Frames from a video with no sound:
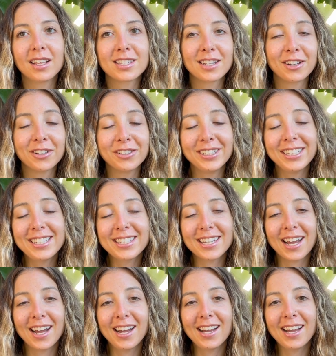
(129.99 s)

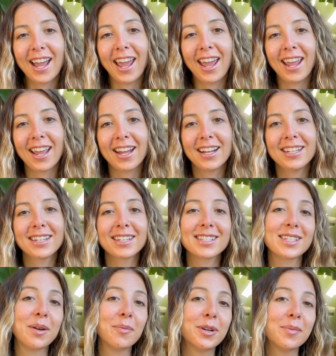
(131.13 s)
Sayulita and
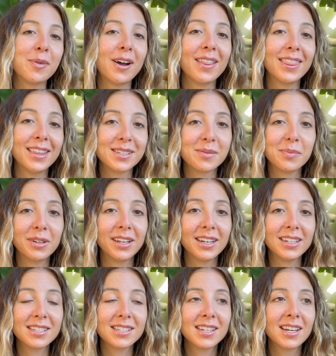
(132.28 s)
stumbled upon this
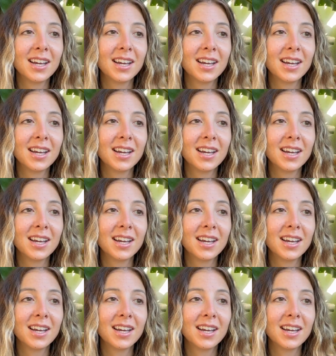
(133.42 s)
place.